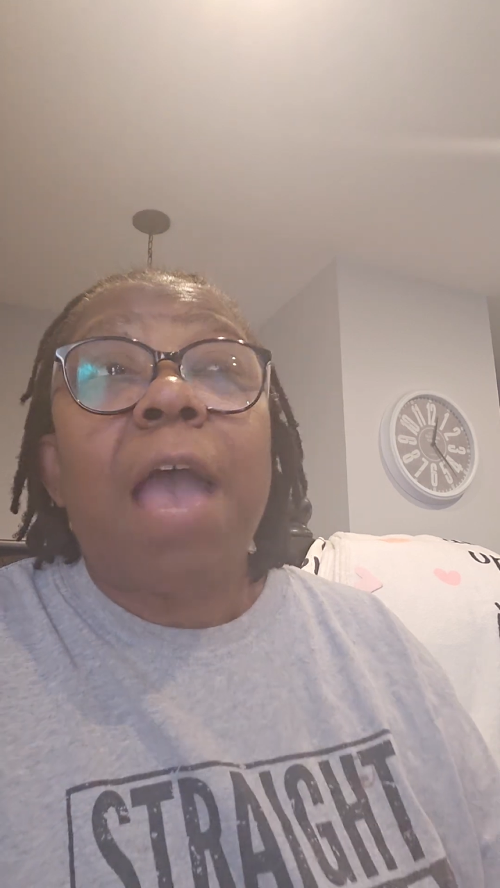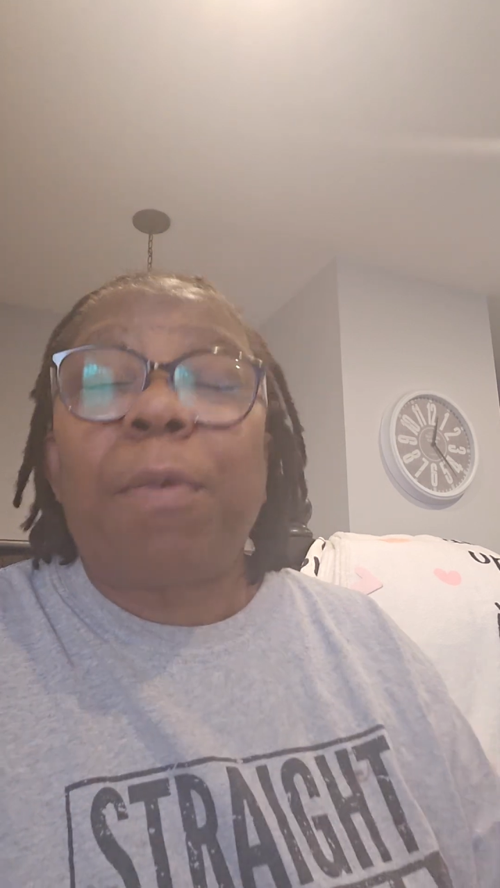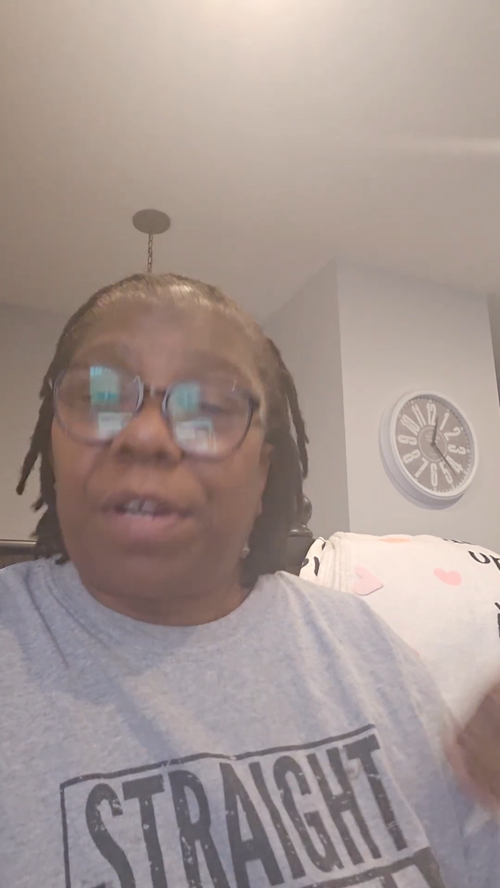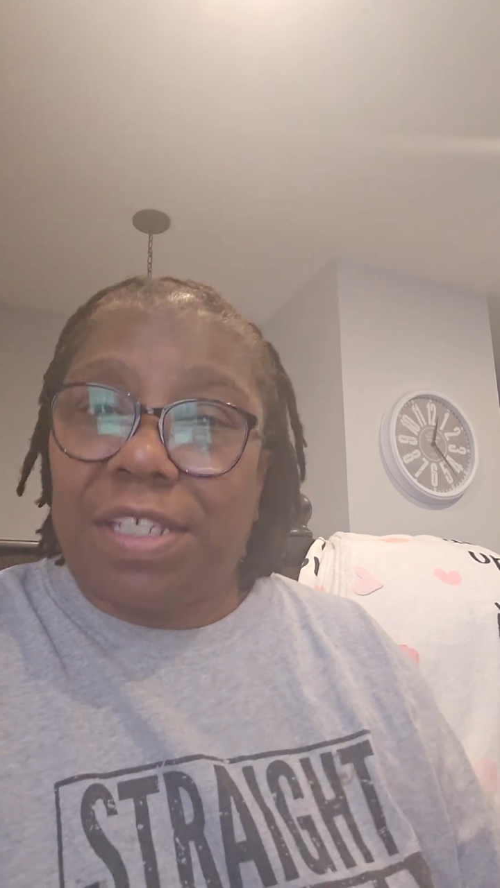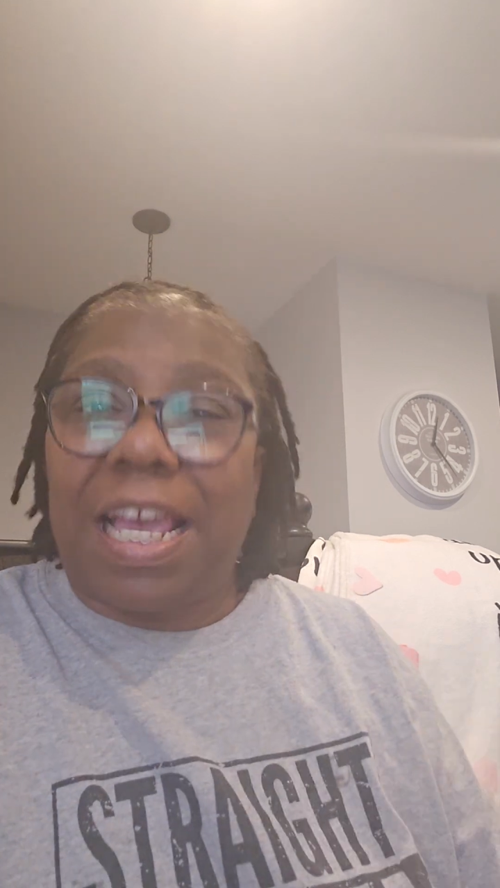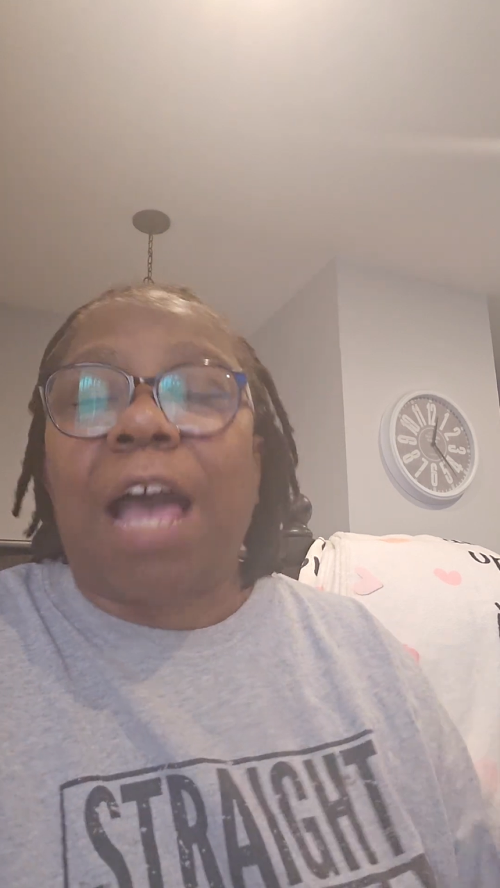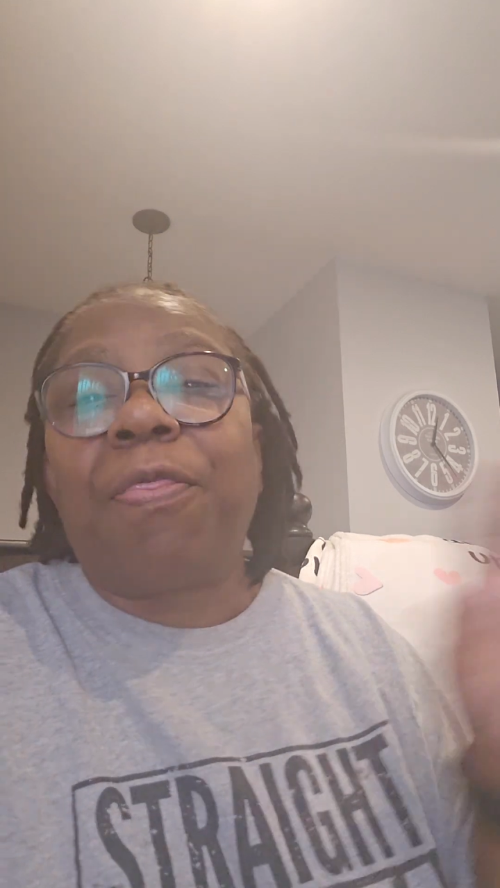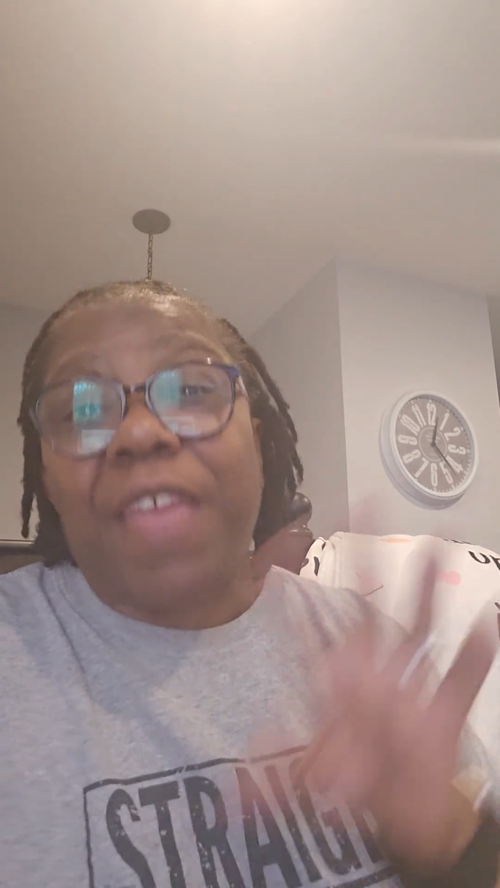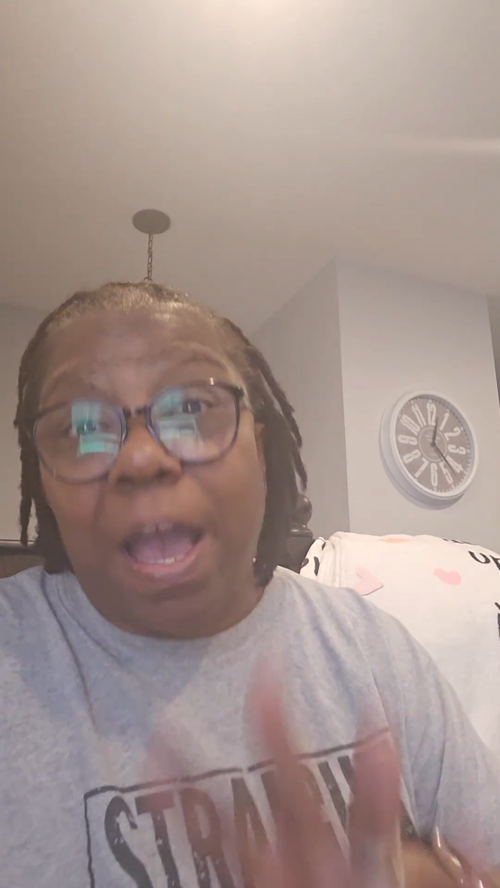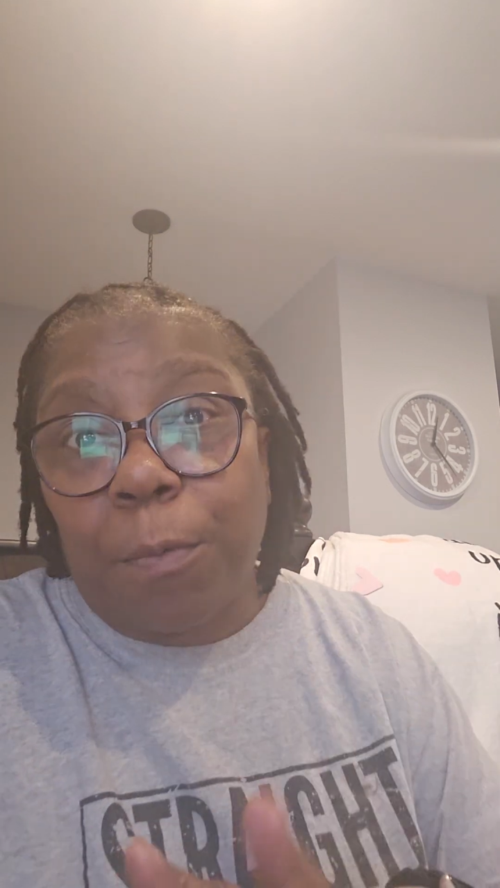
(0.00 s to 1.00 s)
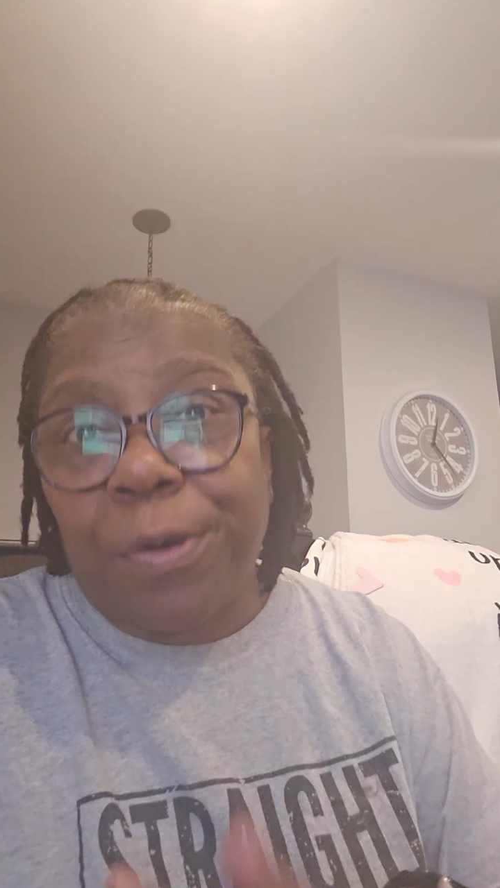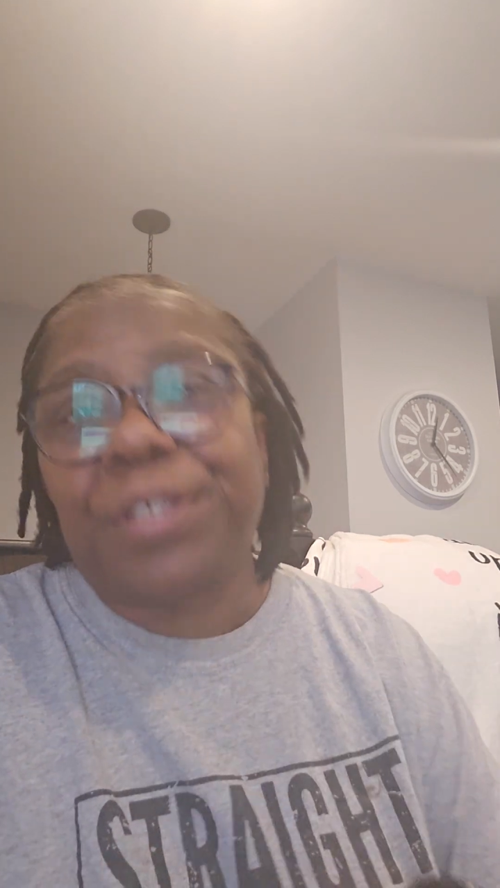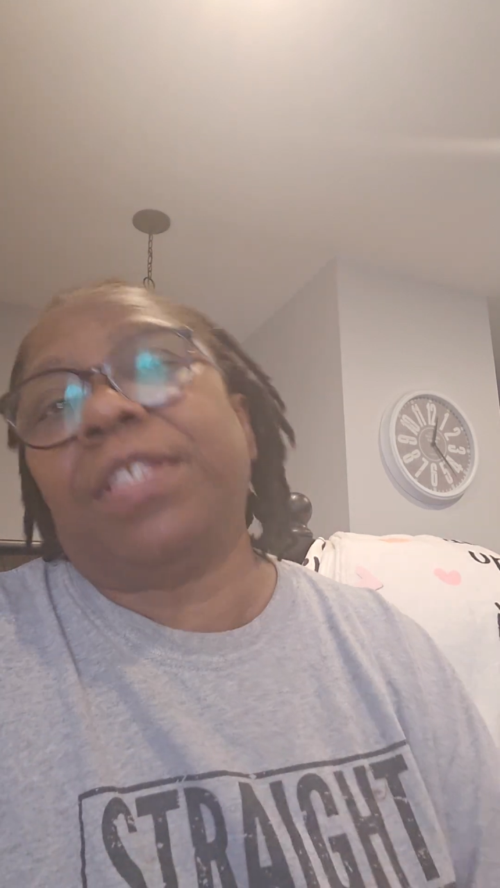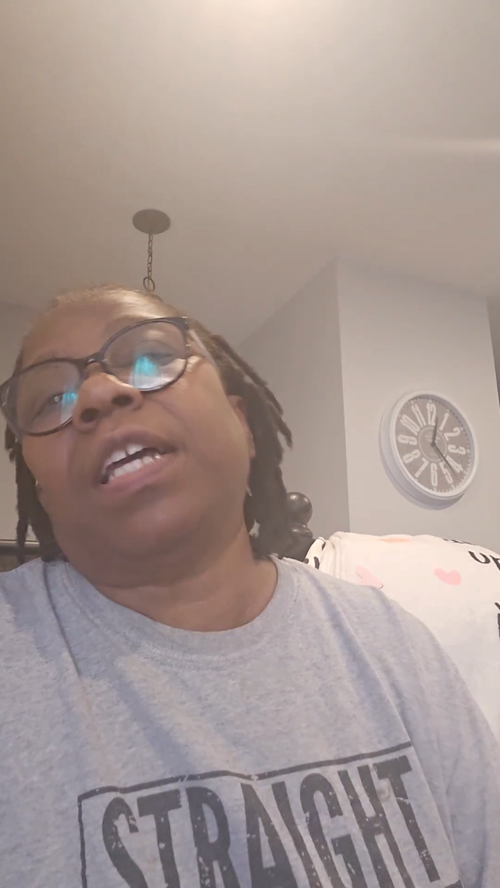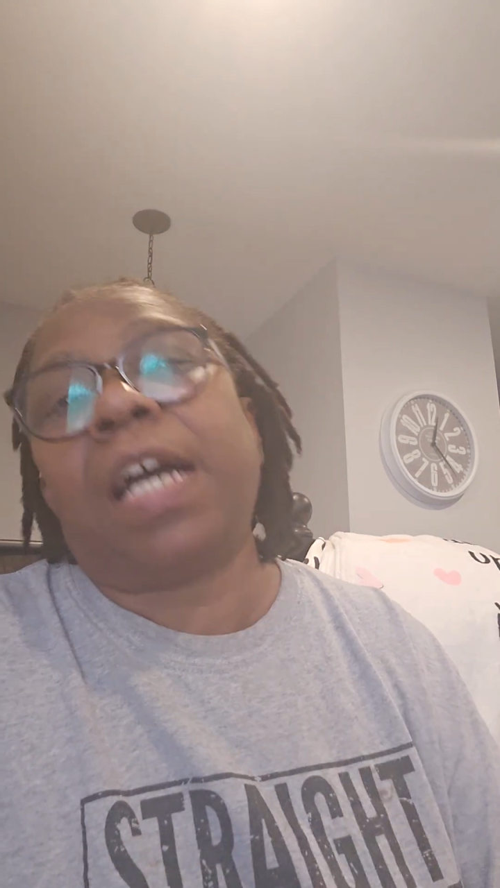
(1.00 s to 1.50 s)
And we're going to see how that
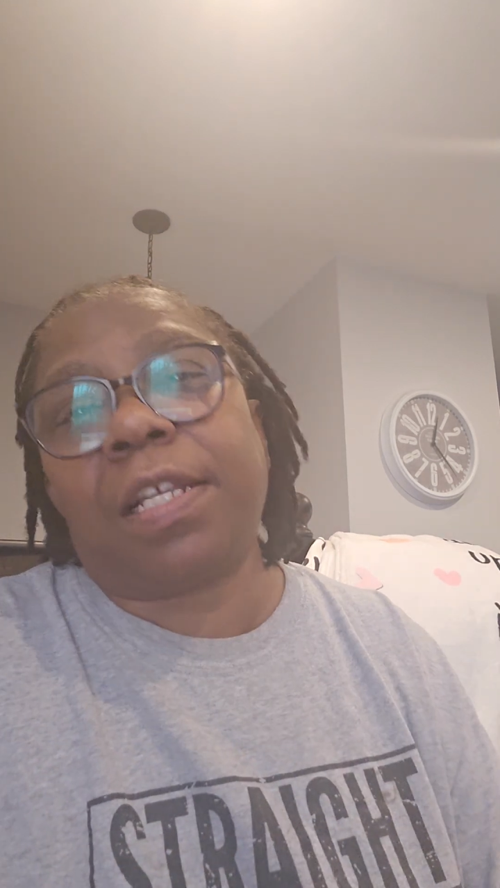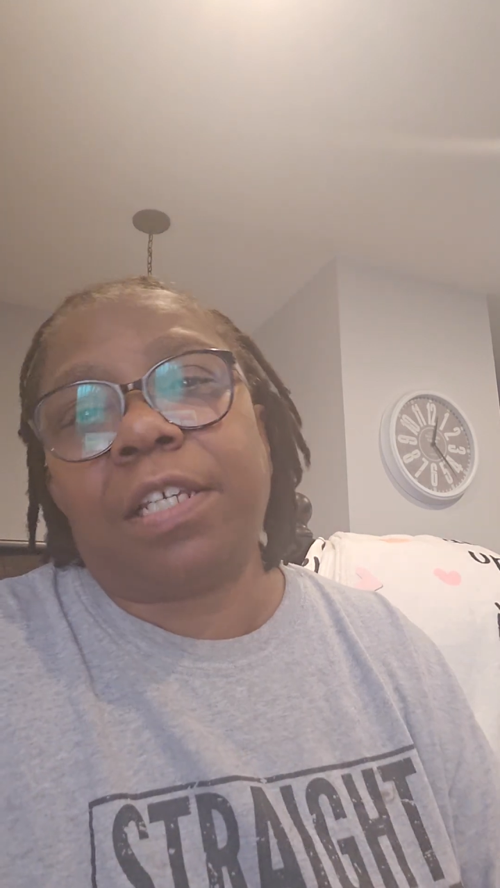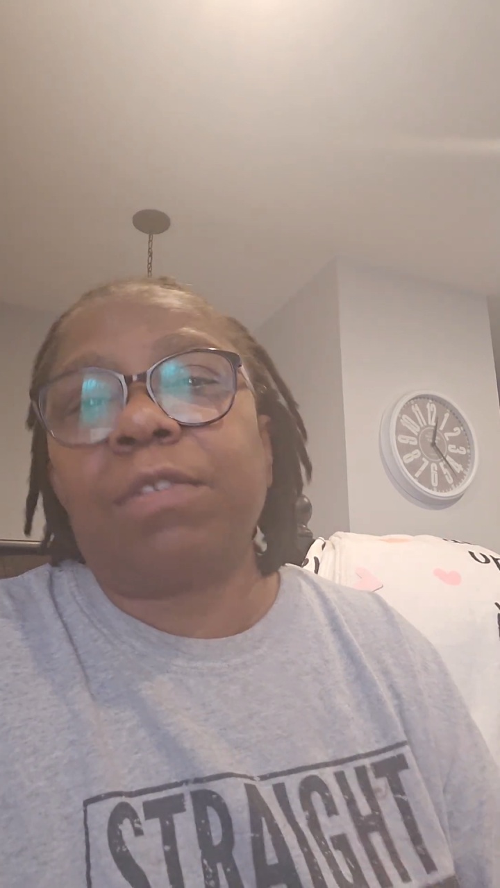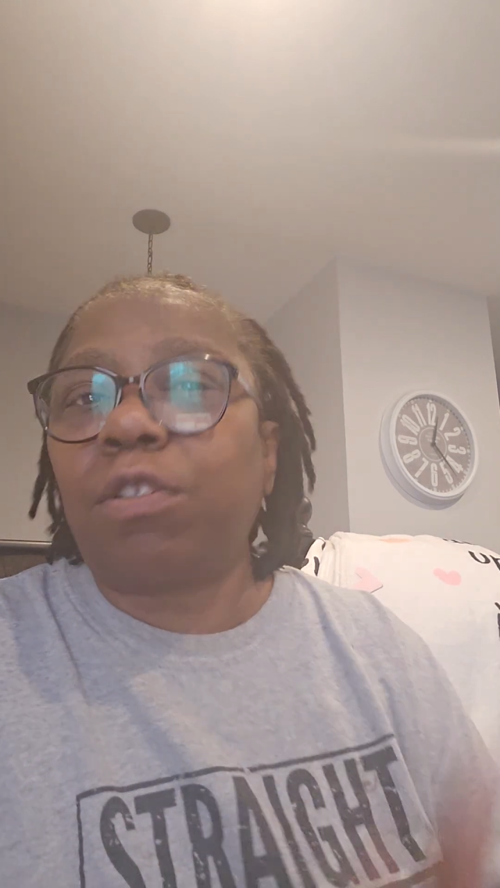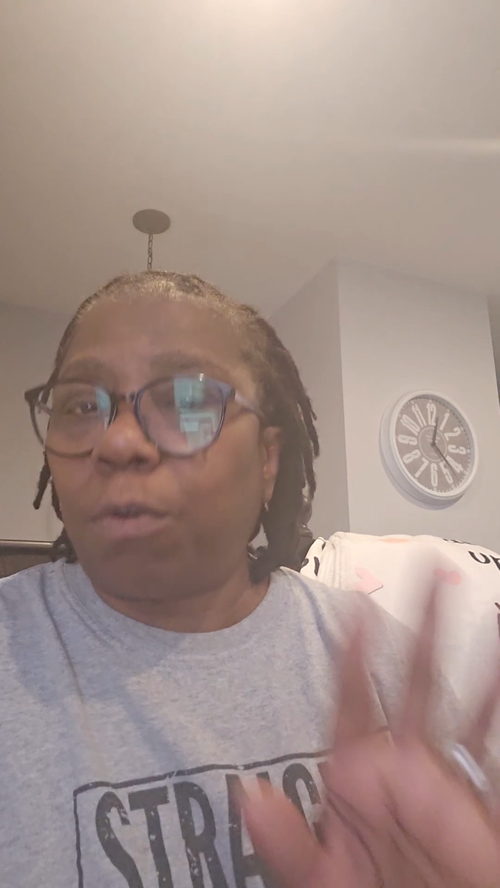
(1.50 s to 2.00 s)
works in the cocktail.